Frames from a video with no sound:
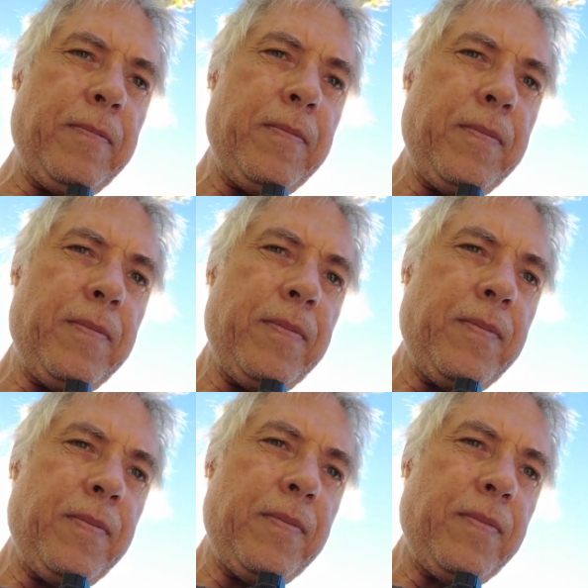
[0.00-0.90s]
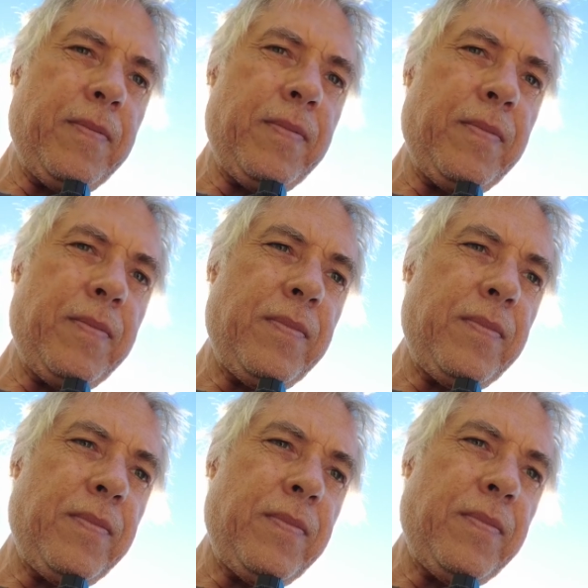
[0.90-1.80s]

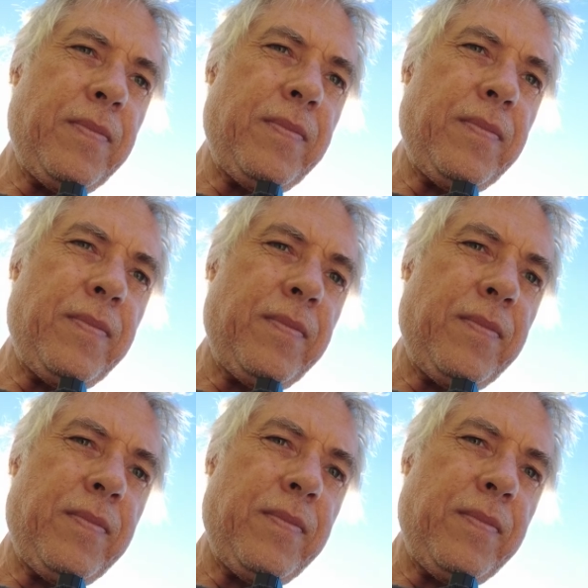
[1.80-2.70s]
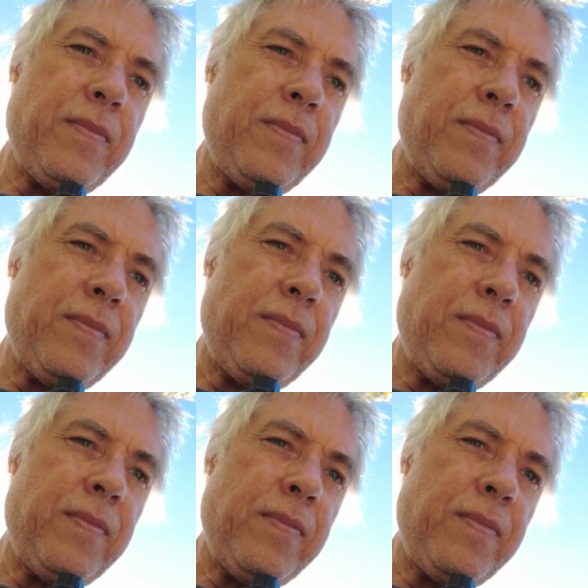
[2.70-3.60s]

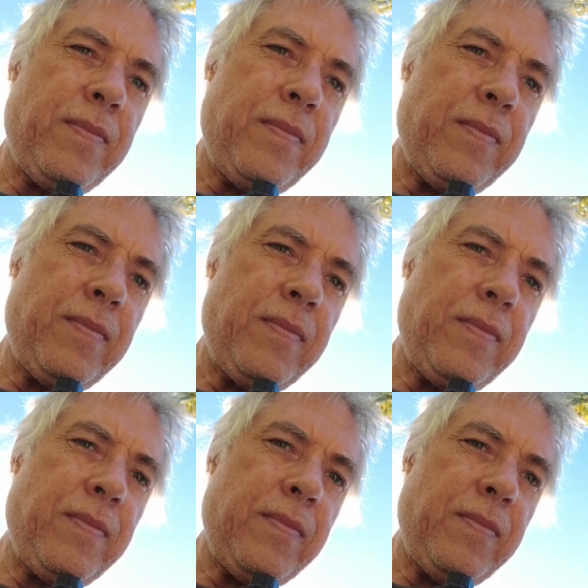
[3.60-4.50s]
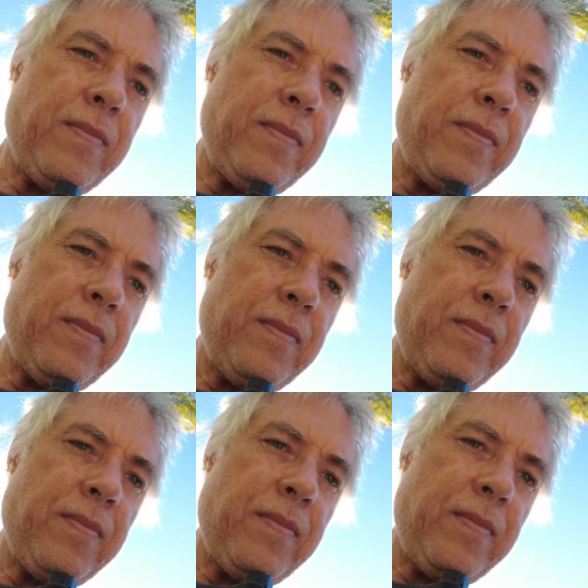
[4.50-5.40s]

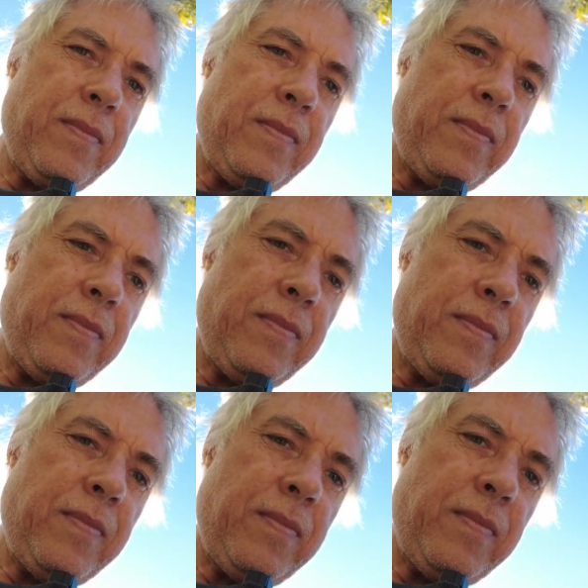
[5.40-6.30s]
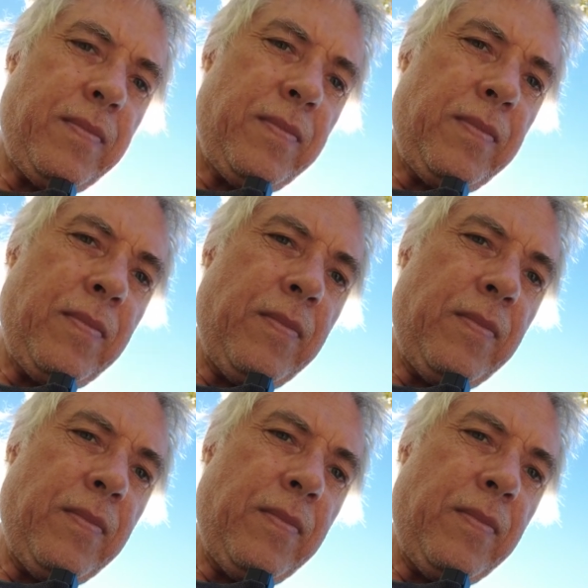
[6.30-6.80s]
Nobody speaks.